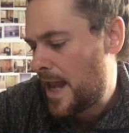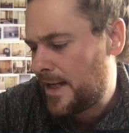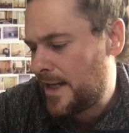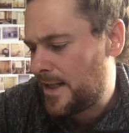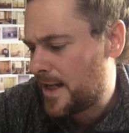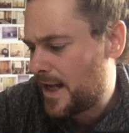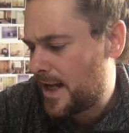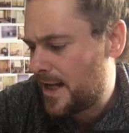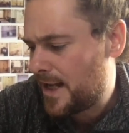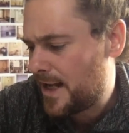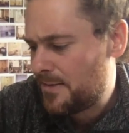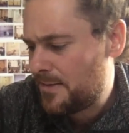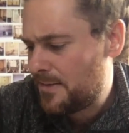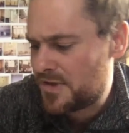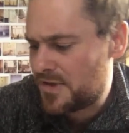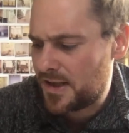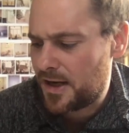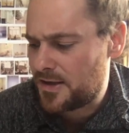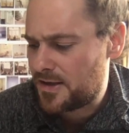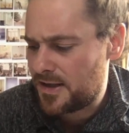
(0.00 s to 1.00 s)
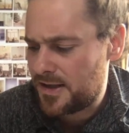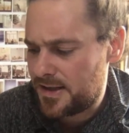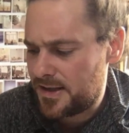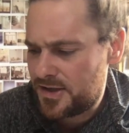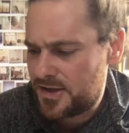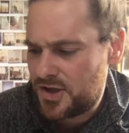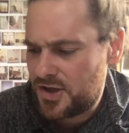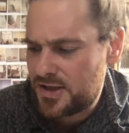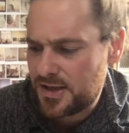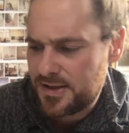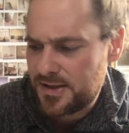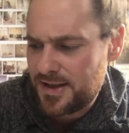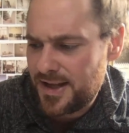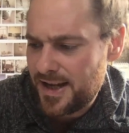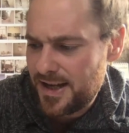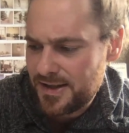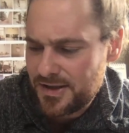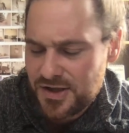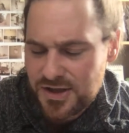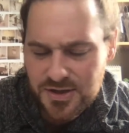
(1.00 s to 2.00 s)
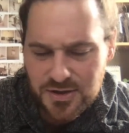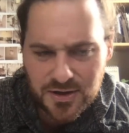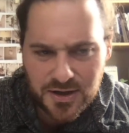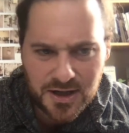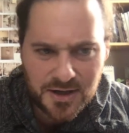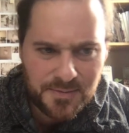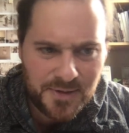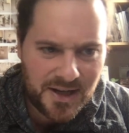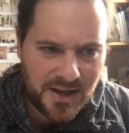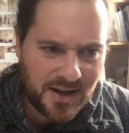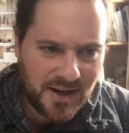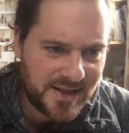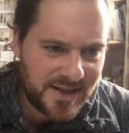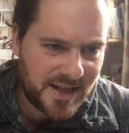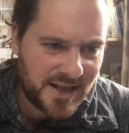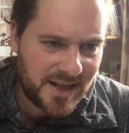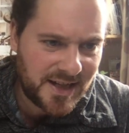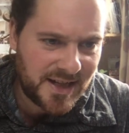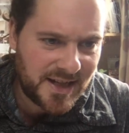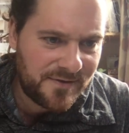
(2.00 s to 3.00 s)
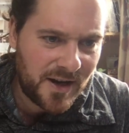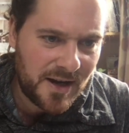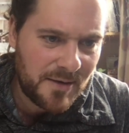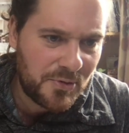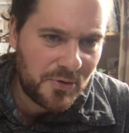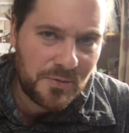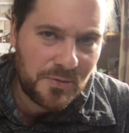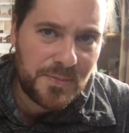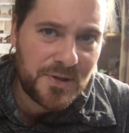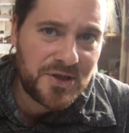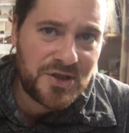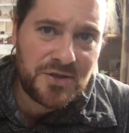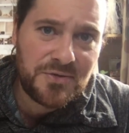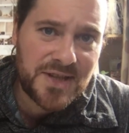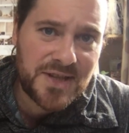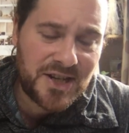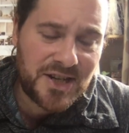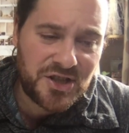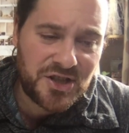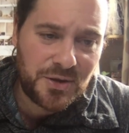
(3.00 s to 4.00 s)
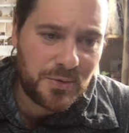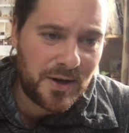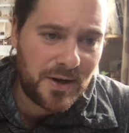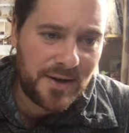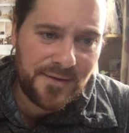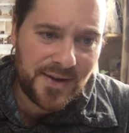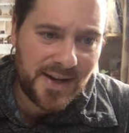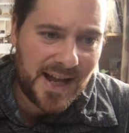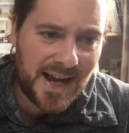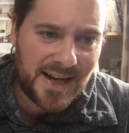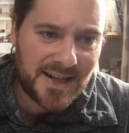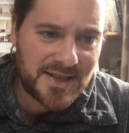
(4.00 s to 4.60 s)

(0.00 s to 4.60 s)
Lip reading: any names that are going to, she's not going to be identifiable, but she was actually quite